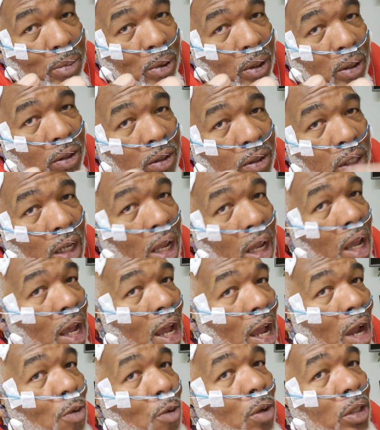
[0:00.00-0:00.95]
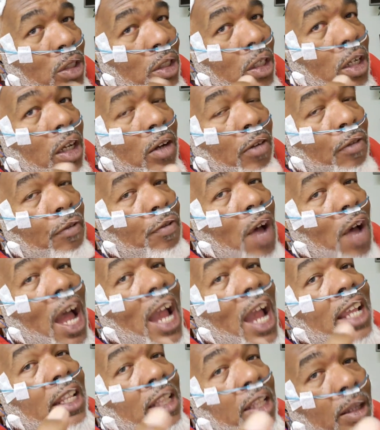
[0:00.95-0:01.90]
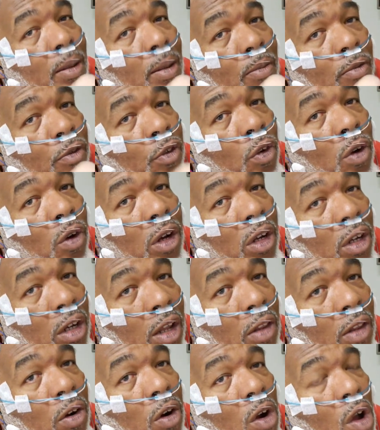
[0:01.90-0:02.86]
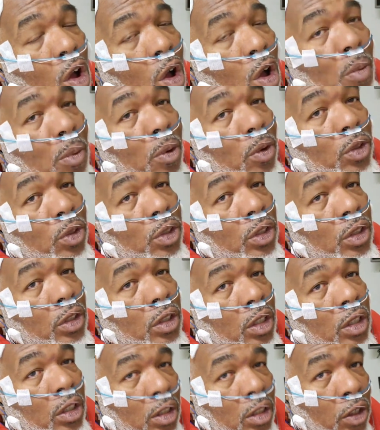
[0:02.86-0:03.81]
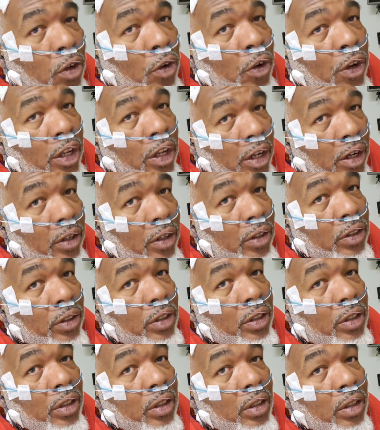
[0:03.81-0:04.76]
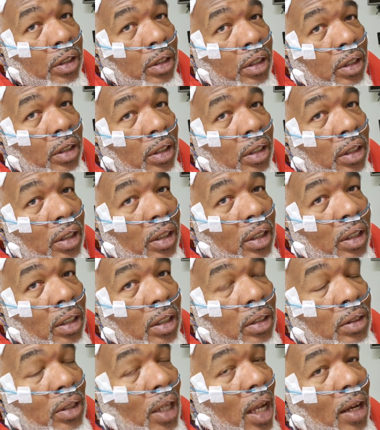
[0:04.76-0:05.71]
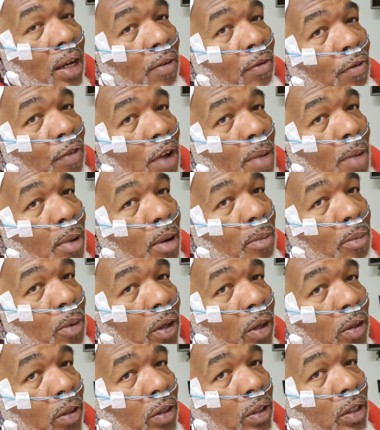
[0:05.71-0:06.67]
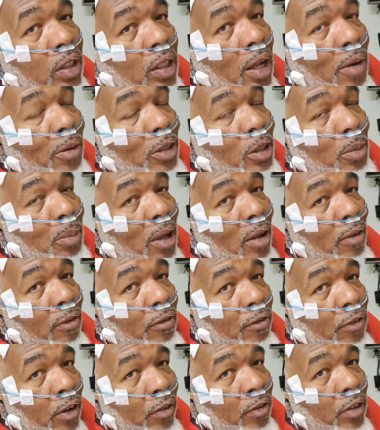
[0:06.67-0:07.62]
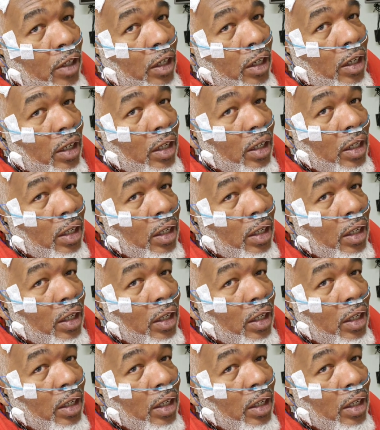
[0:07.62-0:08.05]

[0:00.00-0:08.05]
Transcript: brothers. I wasn't going to find them for another almost 30 years. So I didn't find my brothers till I was about 50.